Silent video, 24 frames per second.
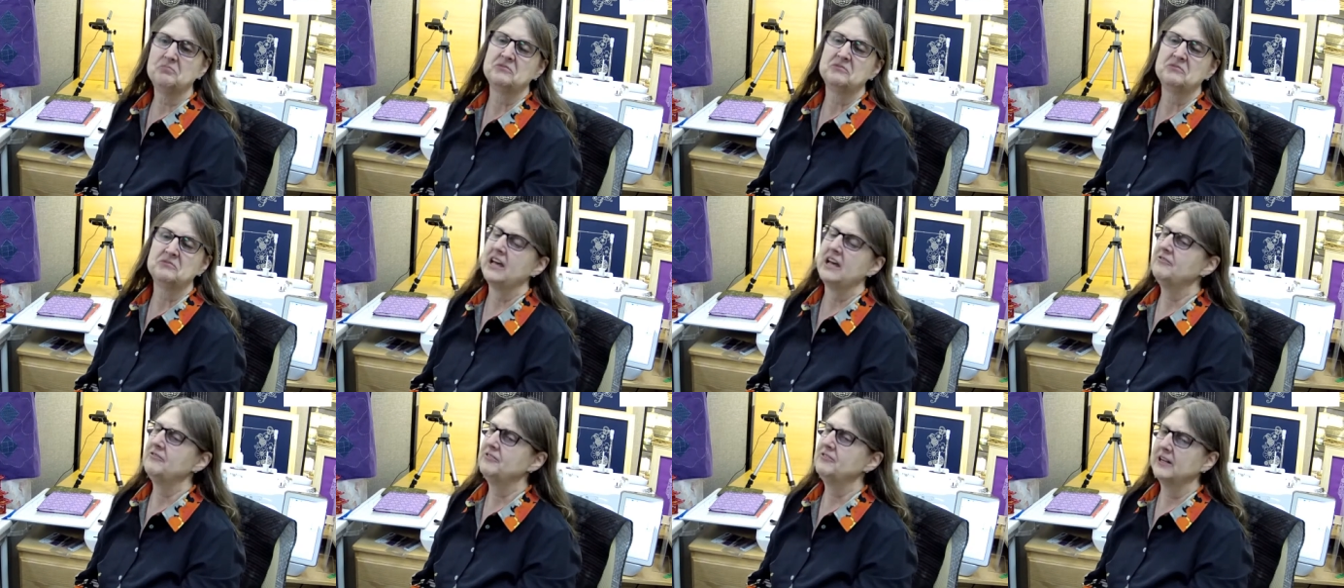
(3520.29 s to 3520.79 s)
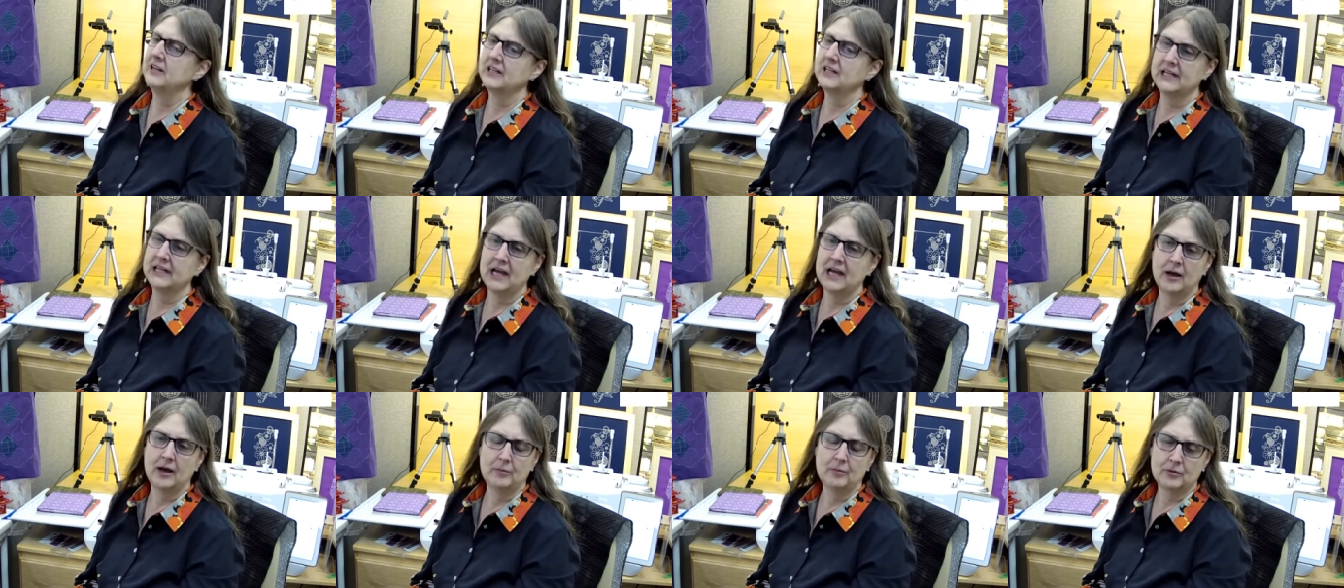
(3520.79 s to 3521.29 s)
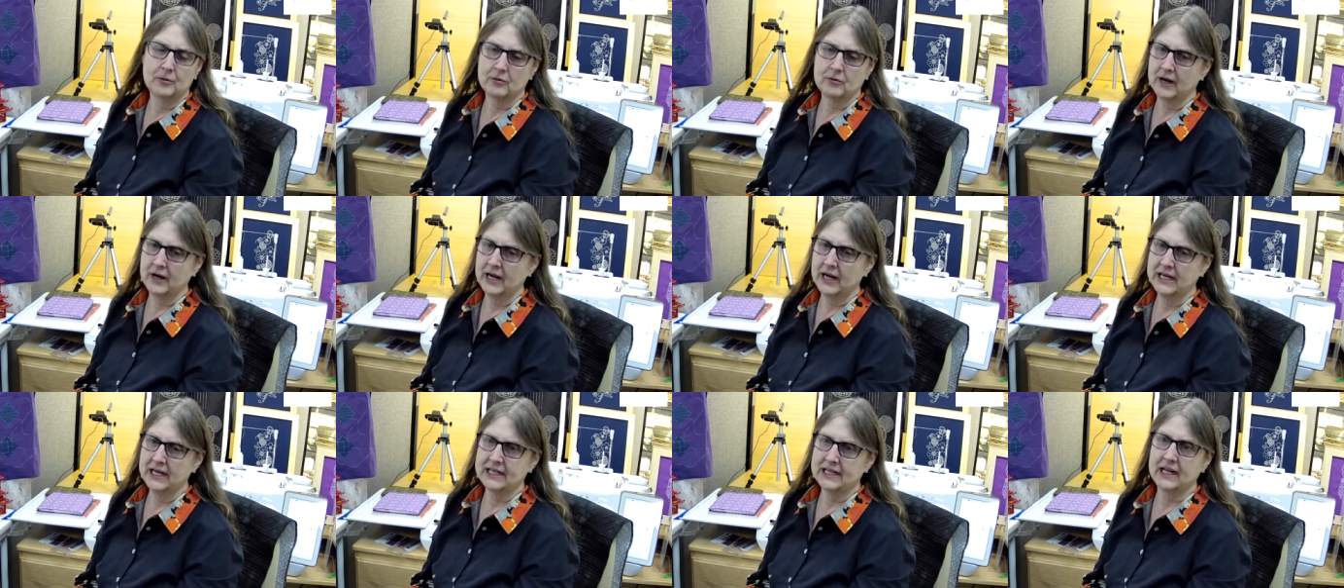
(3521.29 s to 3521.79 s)
Definitely
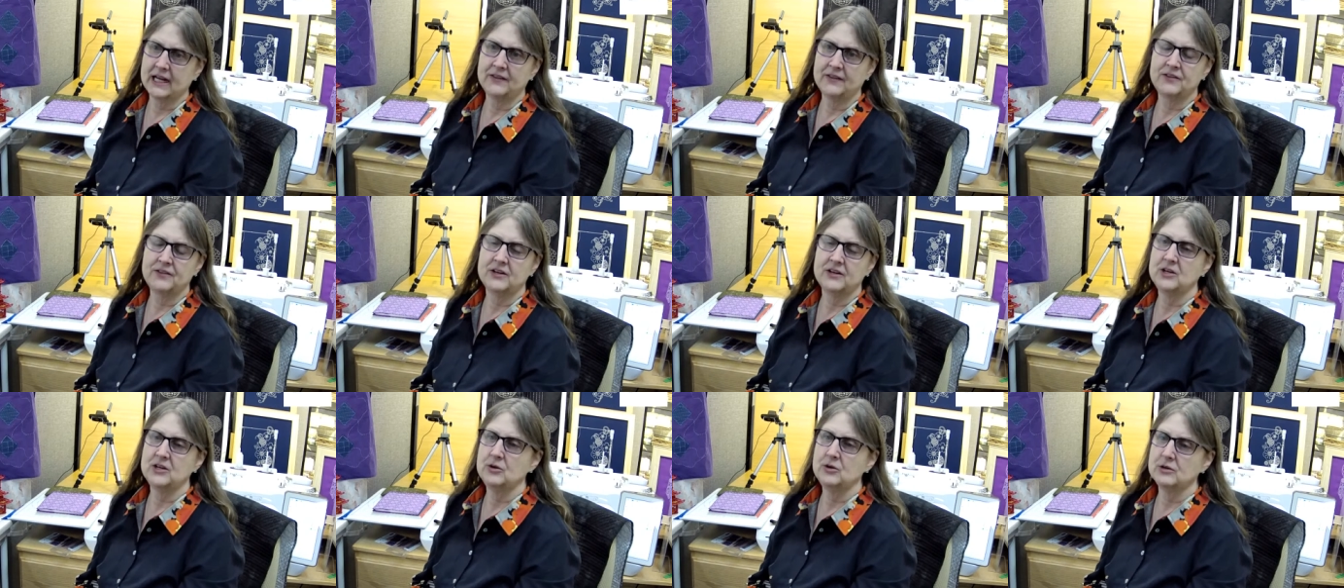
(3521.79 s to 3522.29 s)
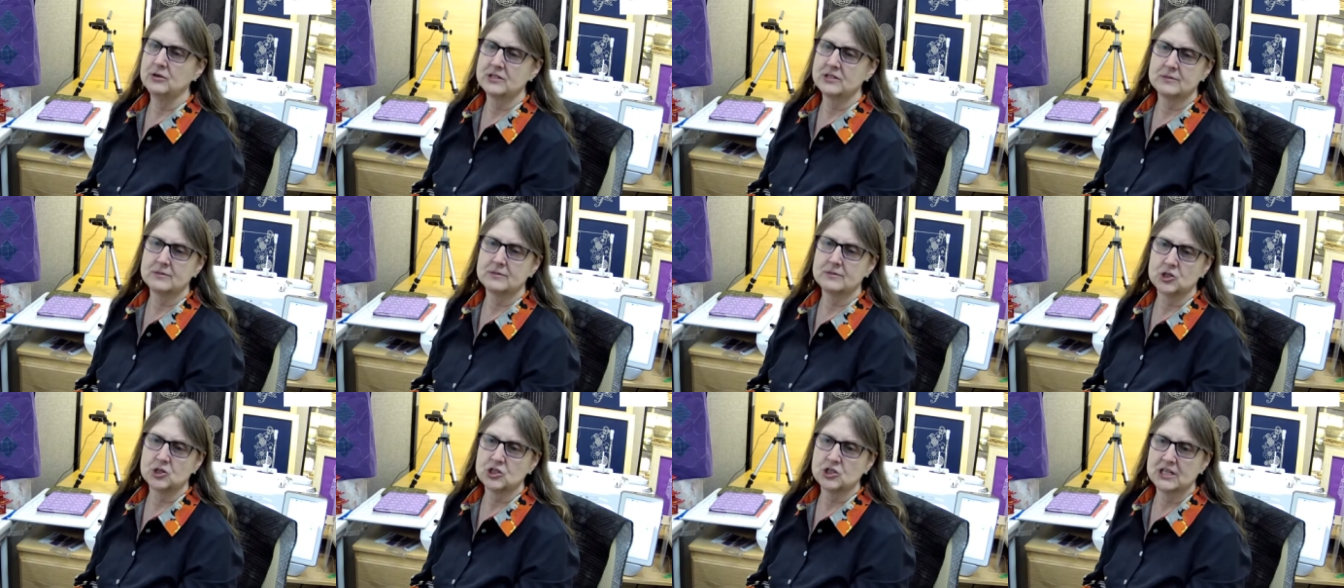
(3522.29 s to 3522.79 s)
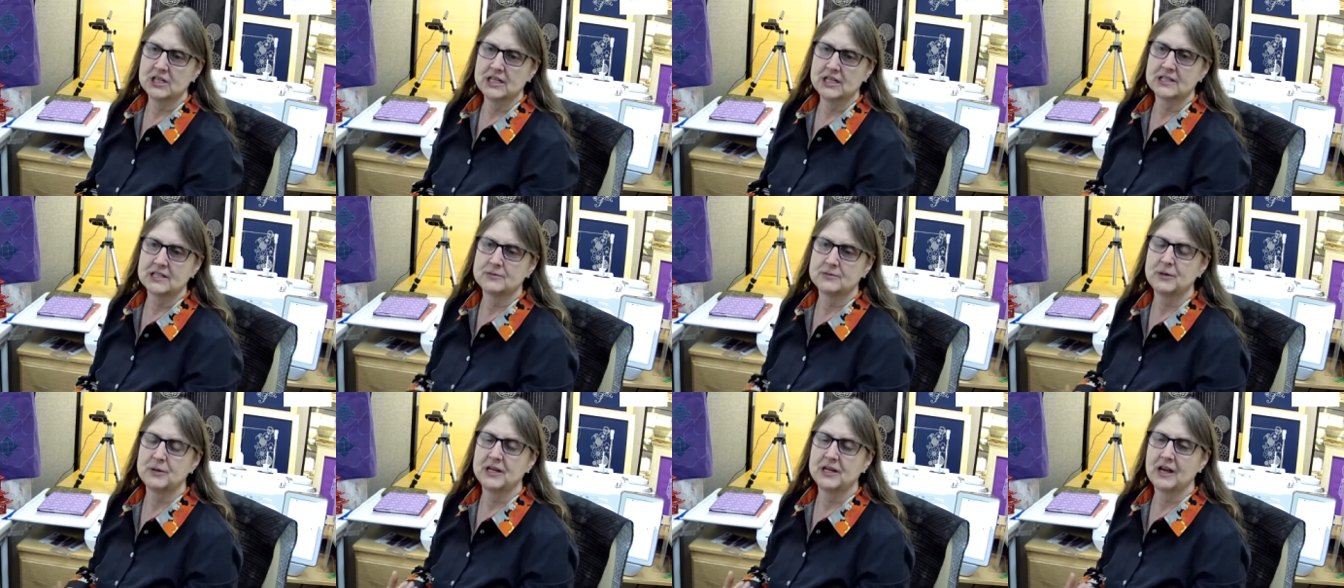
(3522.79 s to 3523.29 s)
upgrade, get the newest machines
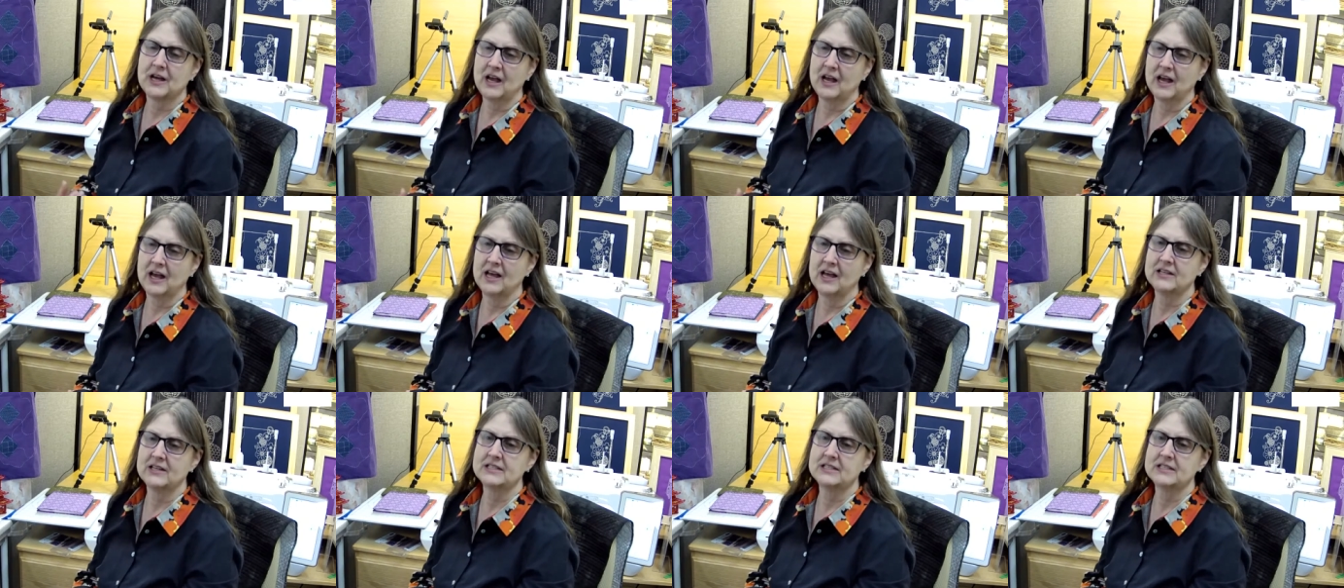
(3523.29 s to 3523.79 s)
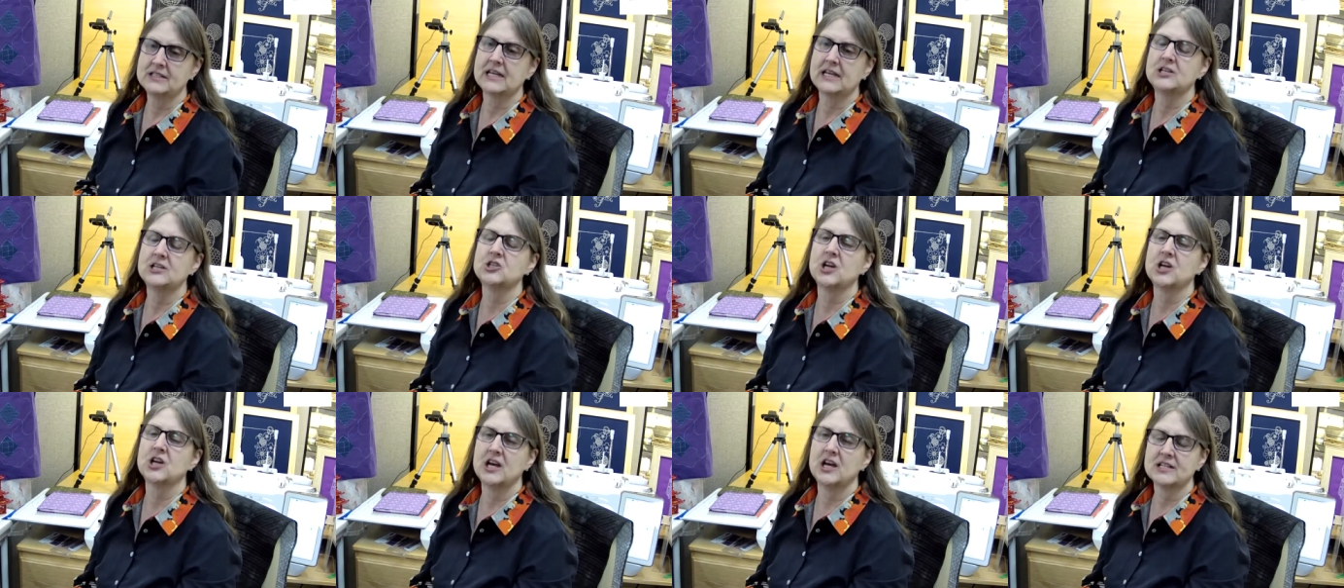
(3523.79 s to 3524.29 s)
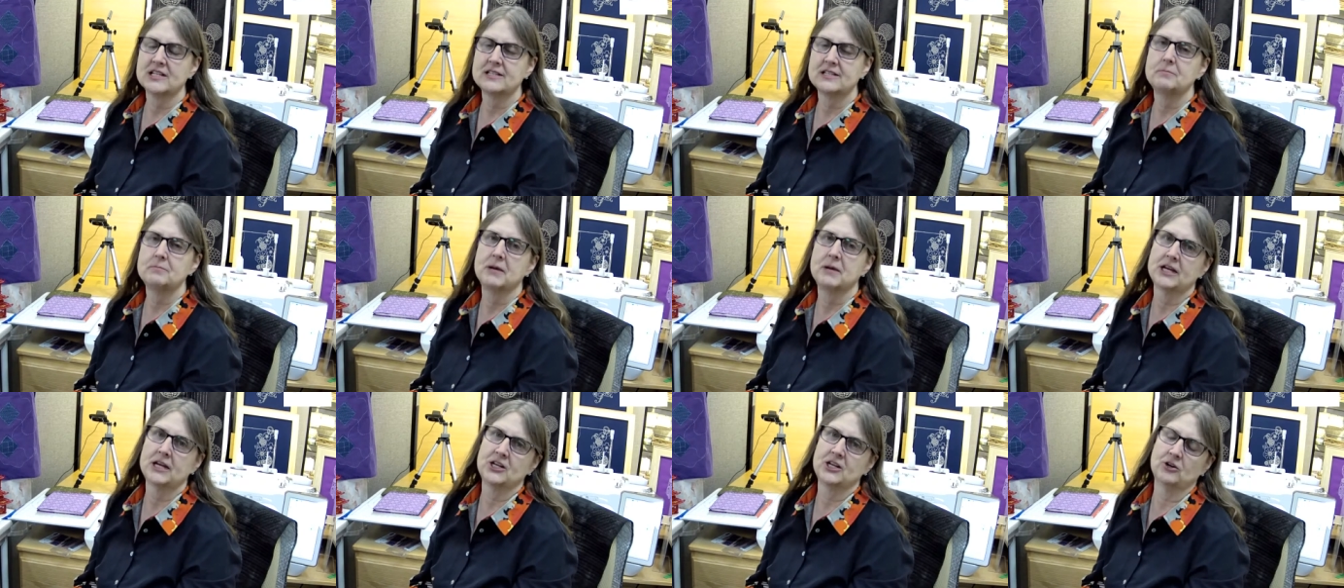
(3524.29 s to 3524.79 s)
because they just
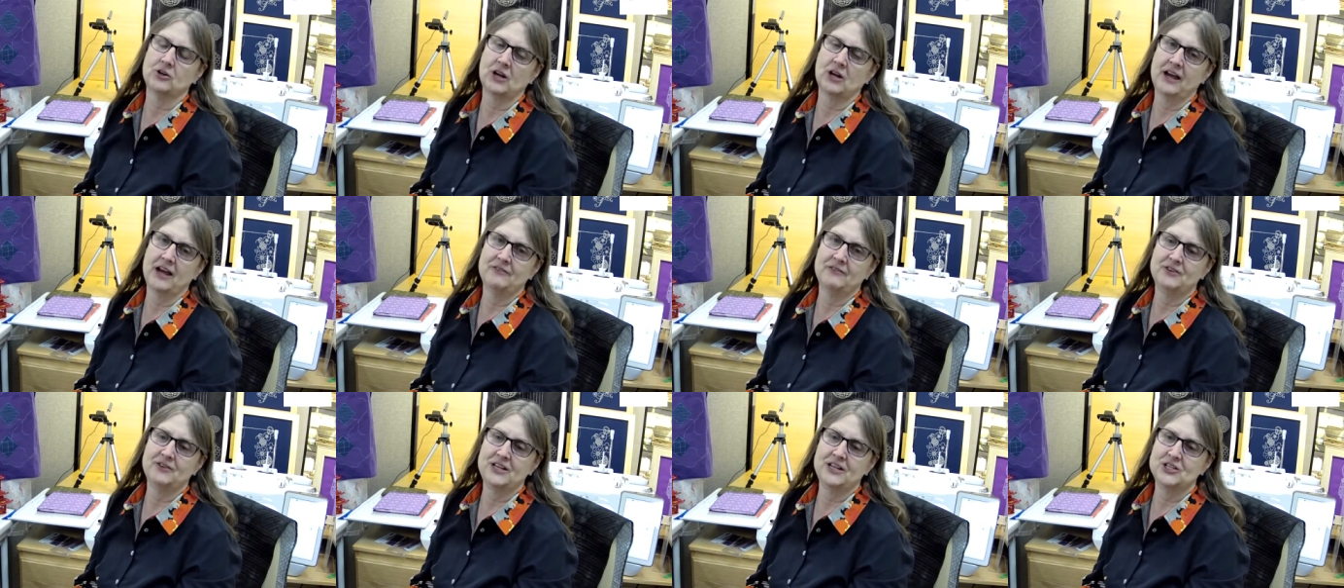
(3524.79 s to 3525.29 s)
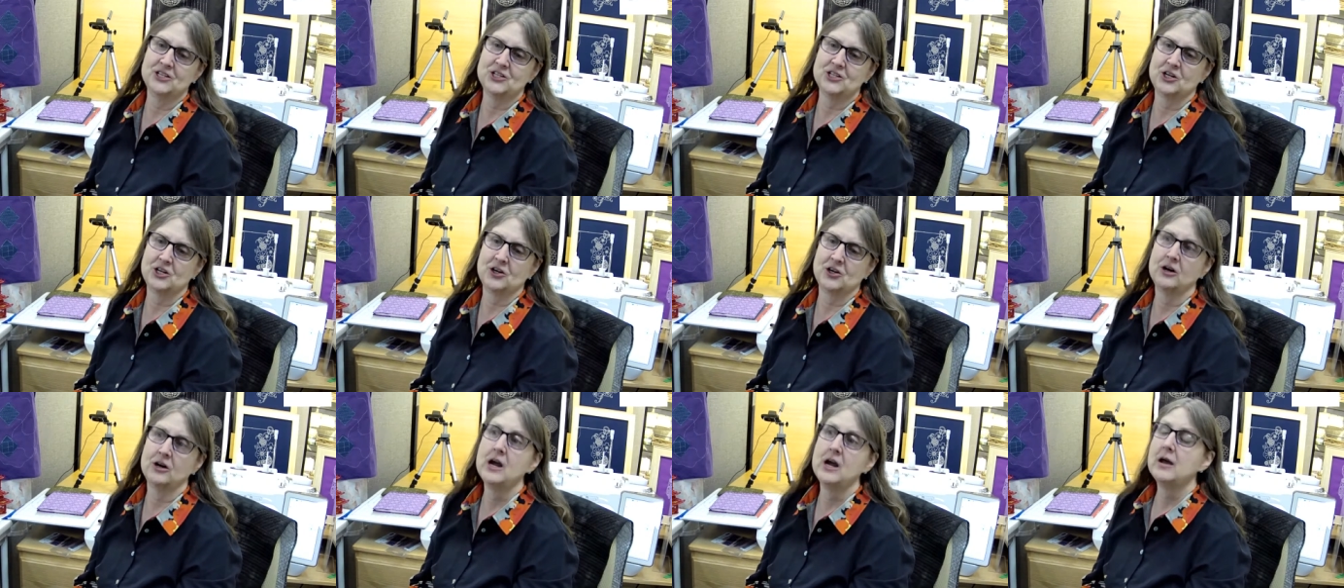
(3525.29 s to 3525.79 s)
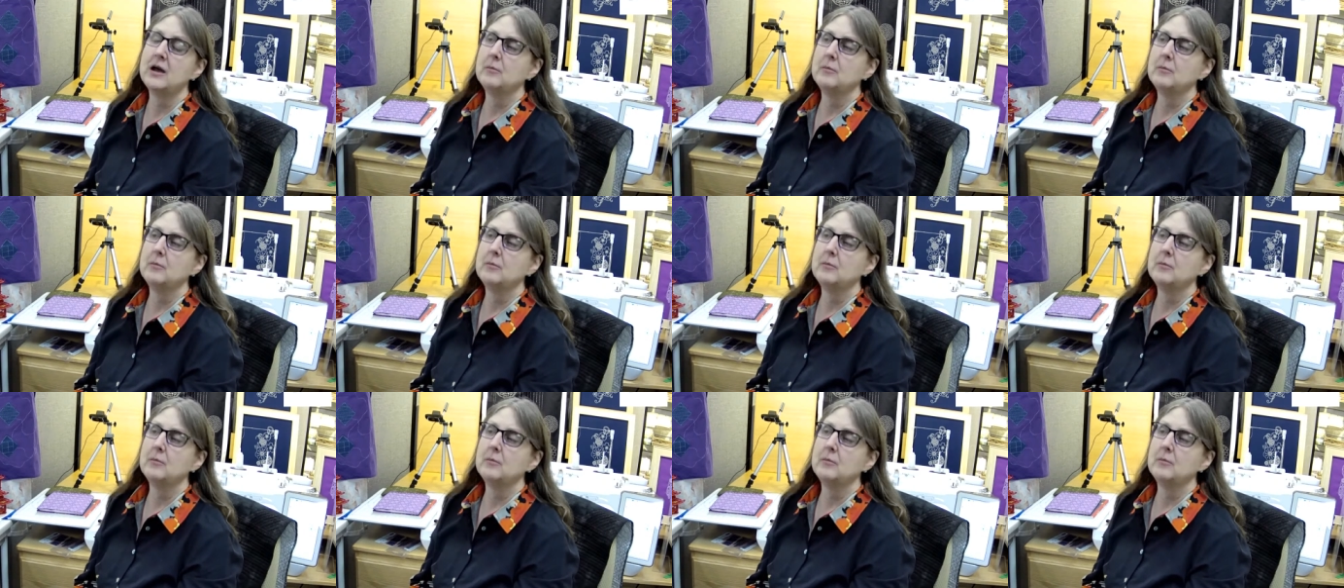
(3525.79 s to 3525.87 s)
make your life easier.